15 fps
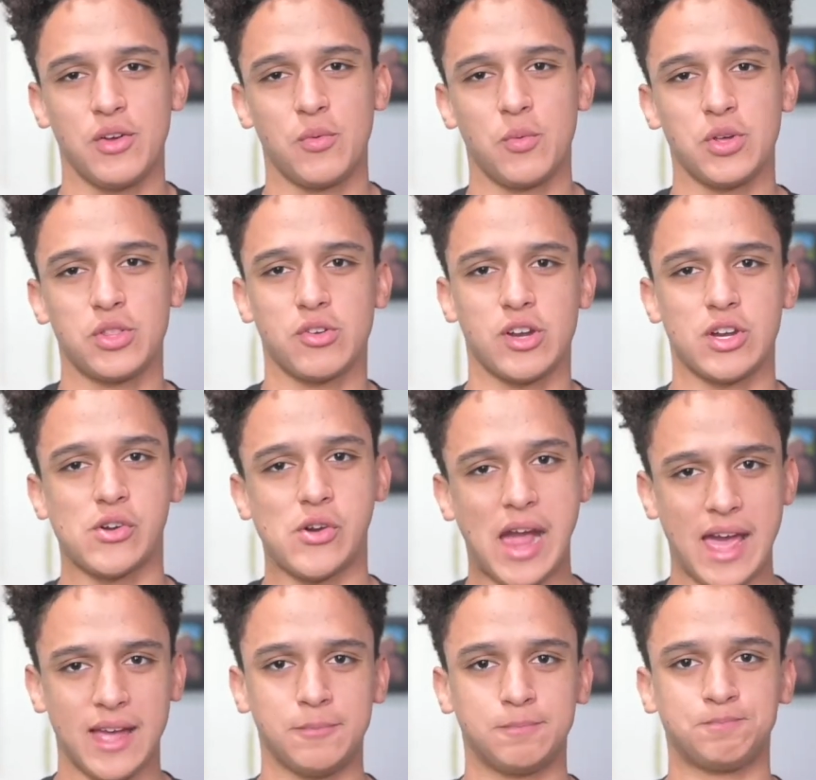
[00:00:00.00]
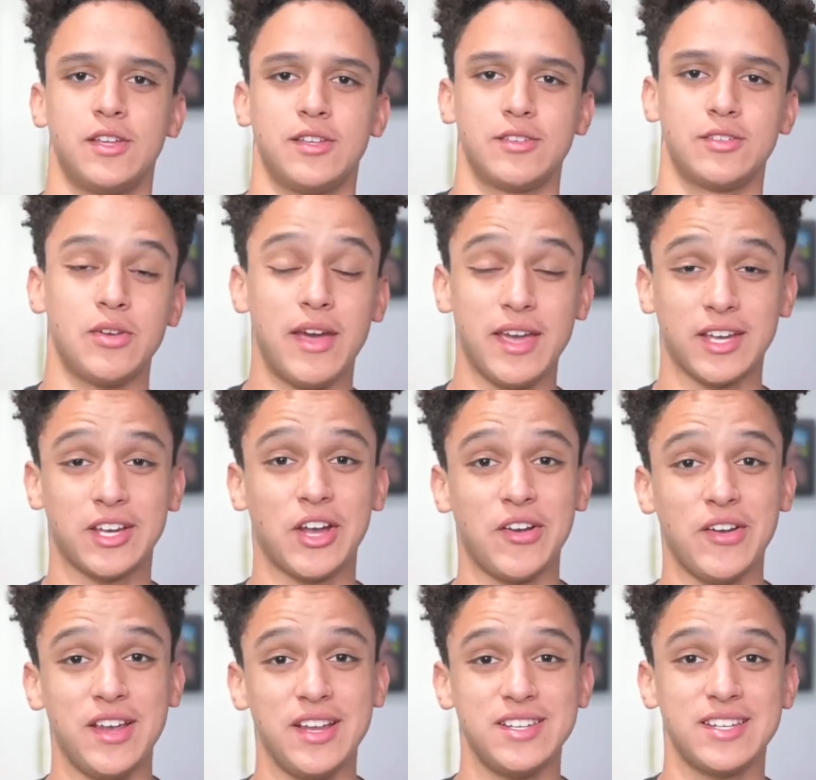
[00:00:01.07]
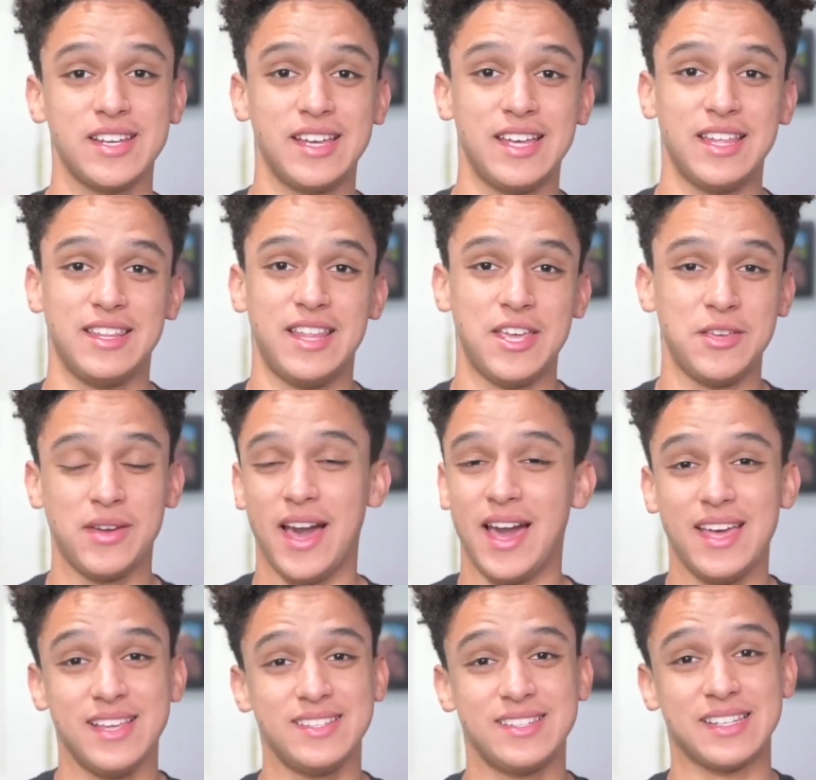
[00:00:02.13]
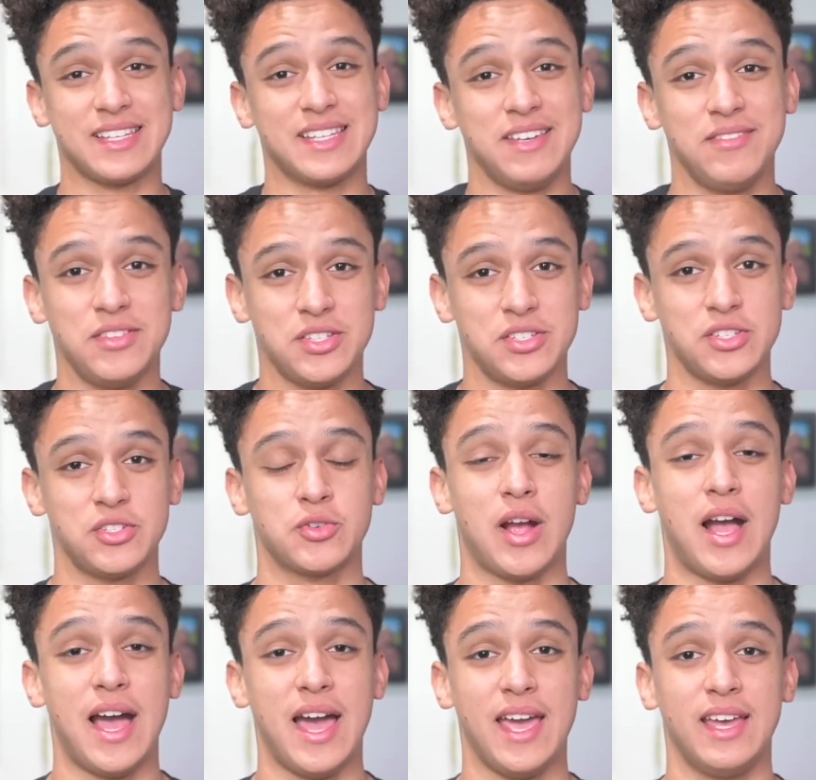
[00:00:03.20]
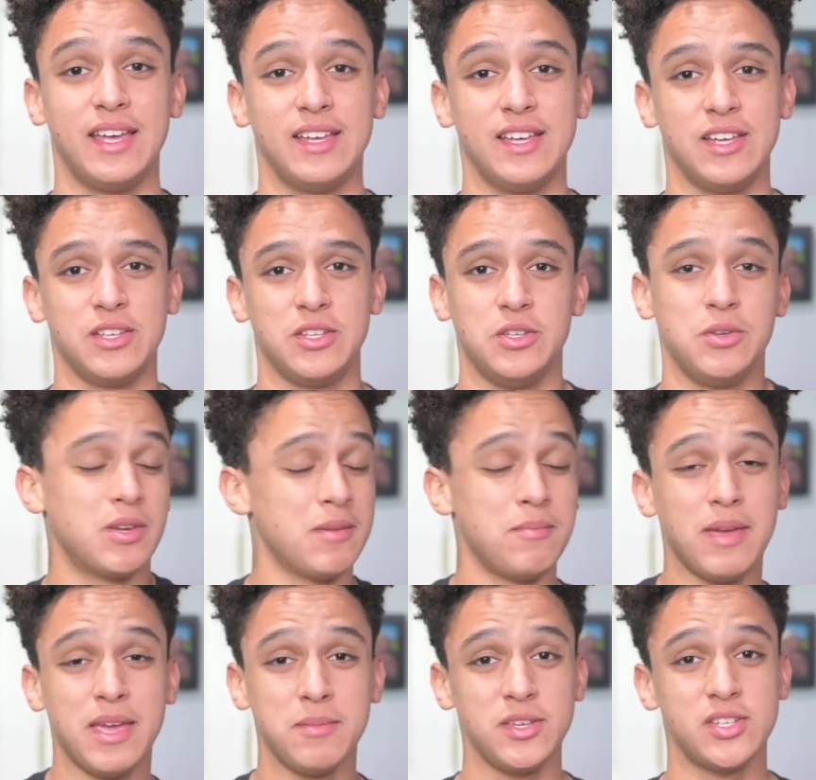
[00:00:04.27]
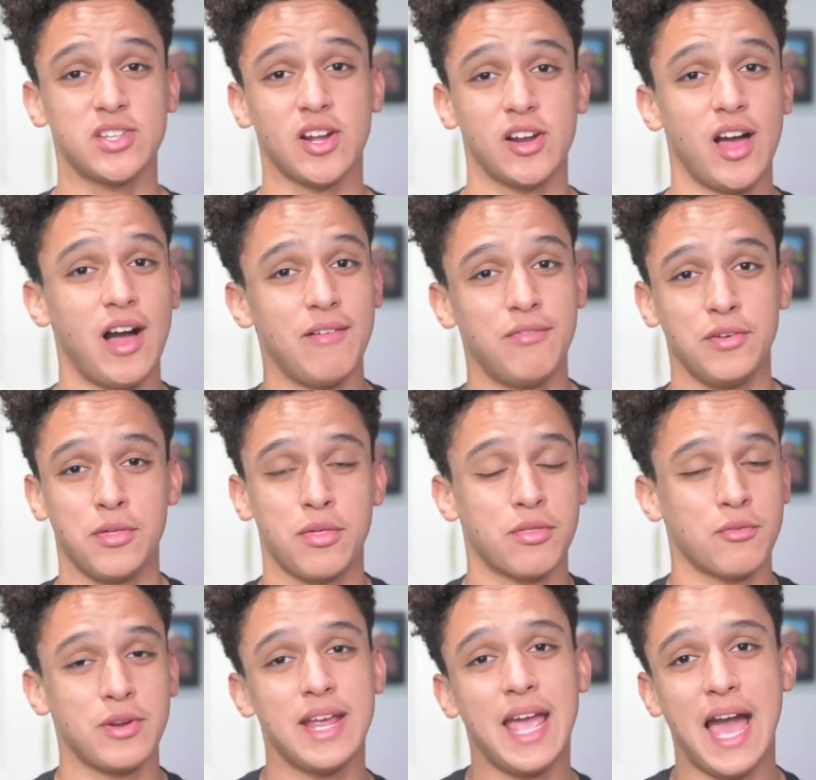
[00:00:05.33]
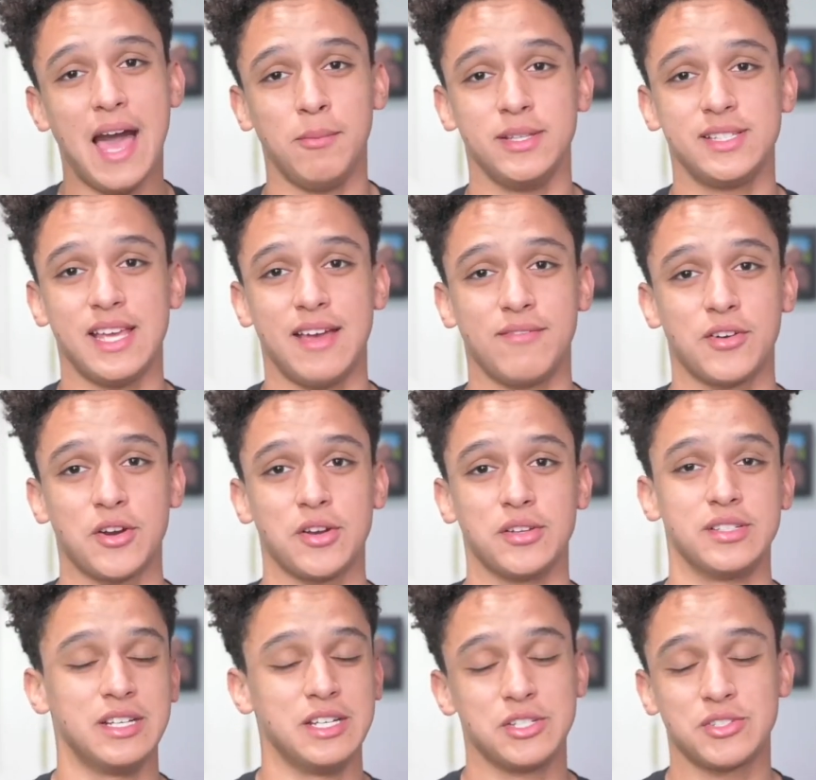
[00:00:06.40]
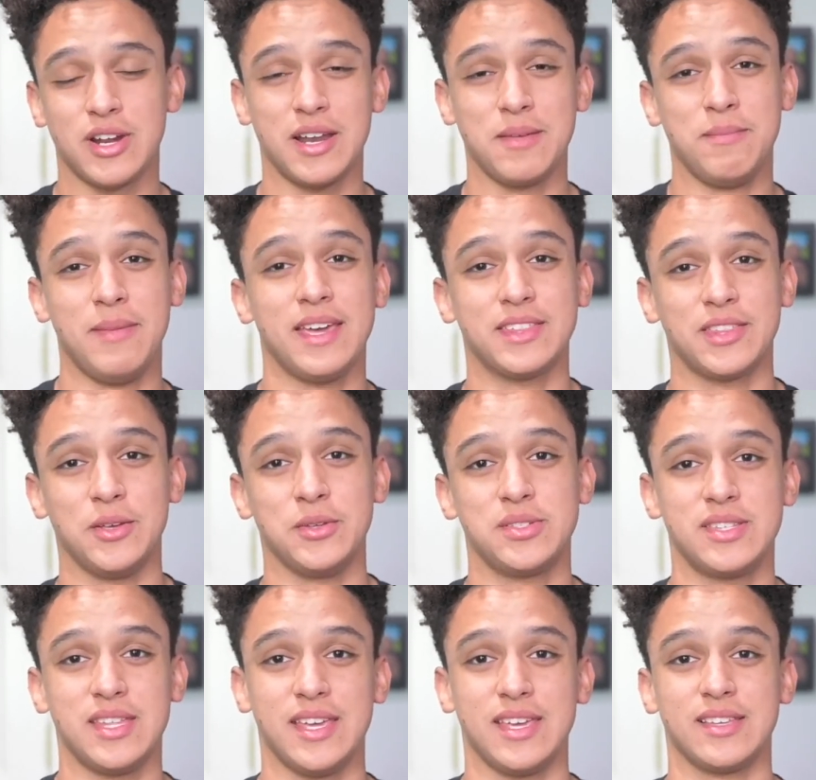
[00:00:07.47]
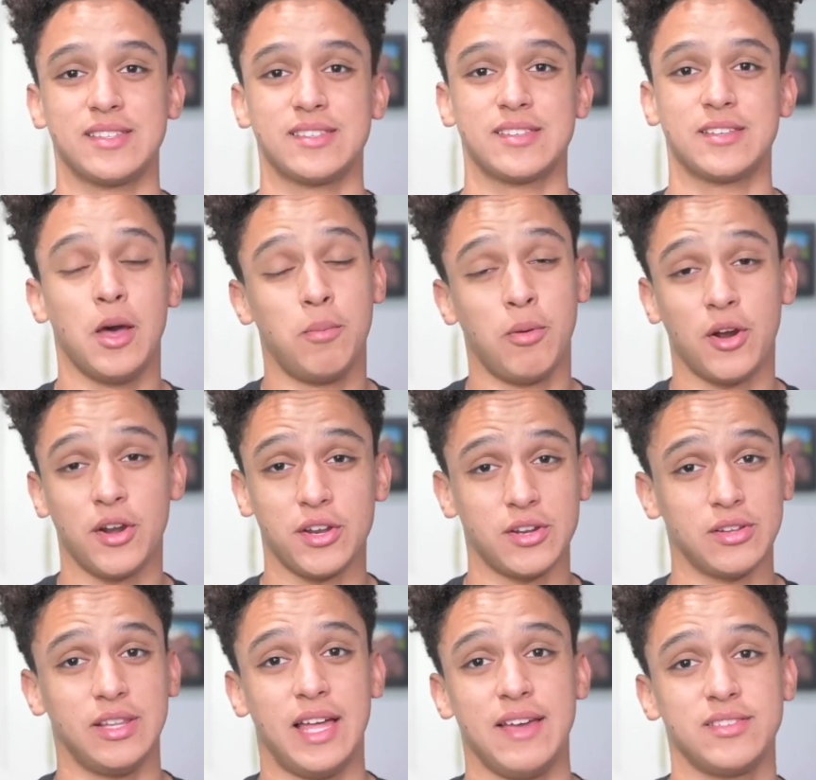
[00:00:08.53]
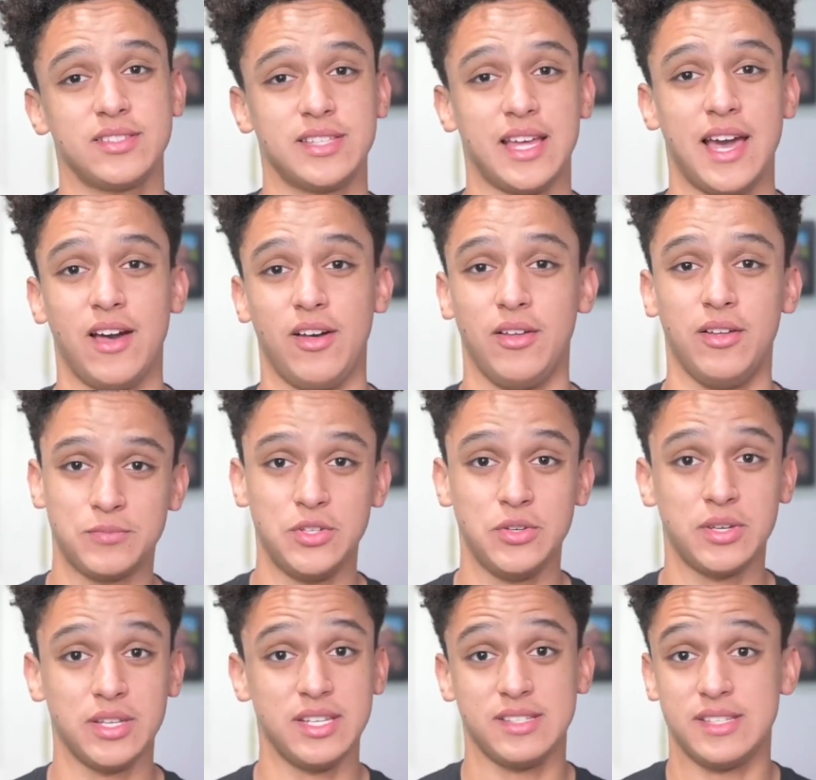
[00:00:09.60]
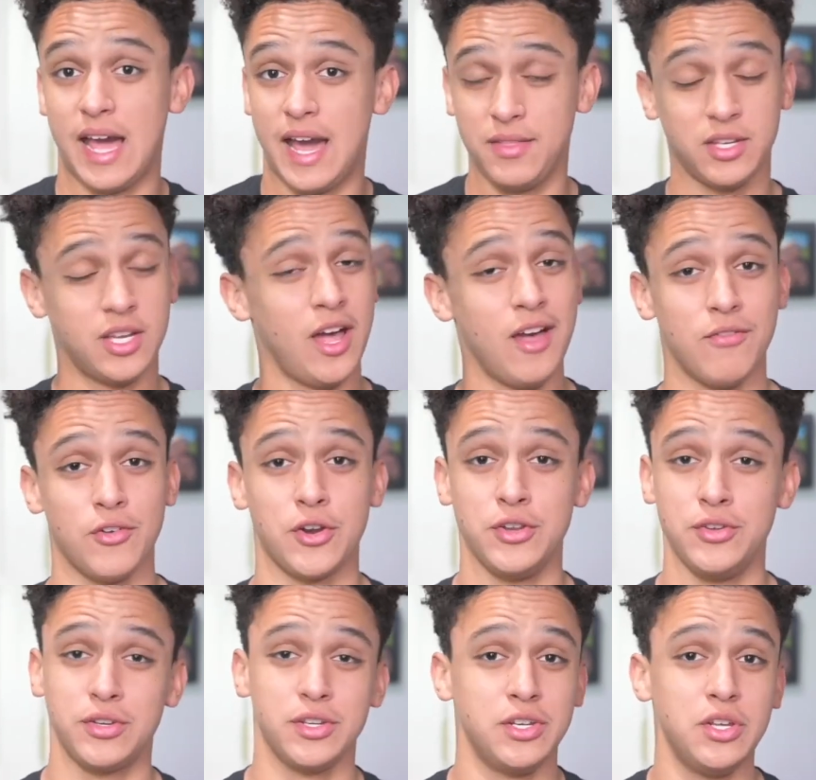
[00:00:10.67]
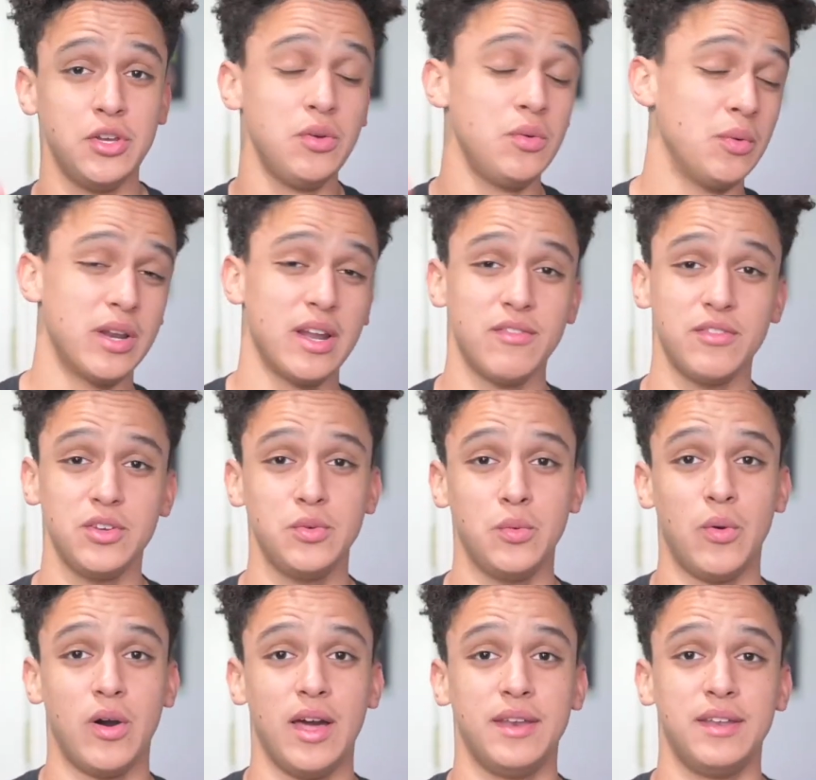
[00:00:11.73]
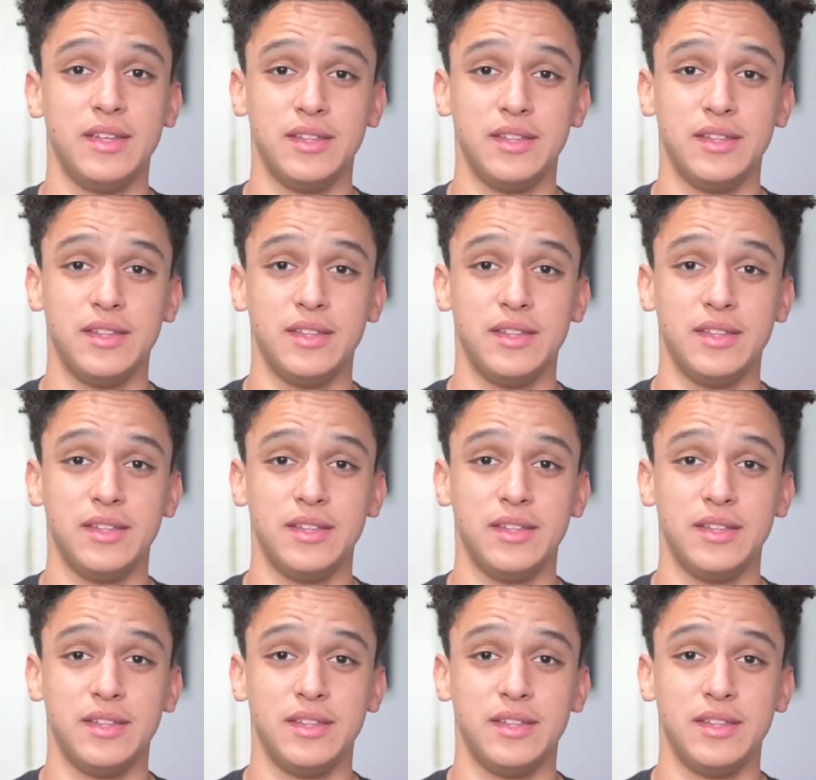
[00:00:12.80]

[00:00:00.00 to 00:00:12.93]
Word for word: with where you're at. So I encourage that you guys give this a try. You can maybe start off with three habits at first, try to make those things a part of your lifestyle. You can design the cover, you can do whatever you want.